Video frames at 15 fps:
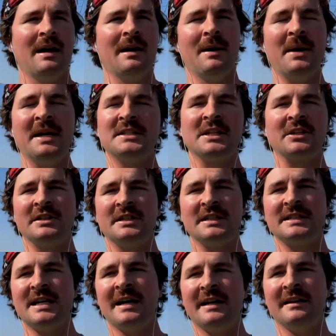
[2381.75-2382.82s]
basically
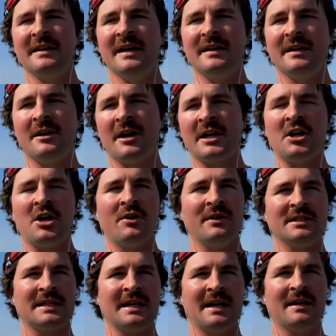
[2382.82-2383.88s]
decided that I can always
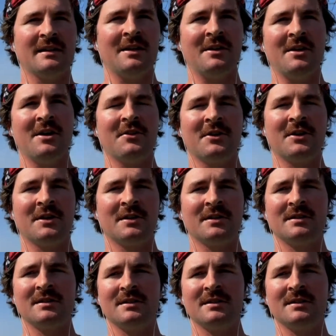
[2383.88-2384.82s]
get another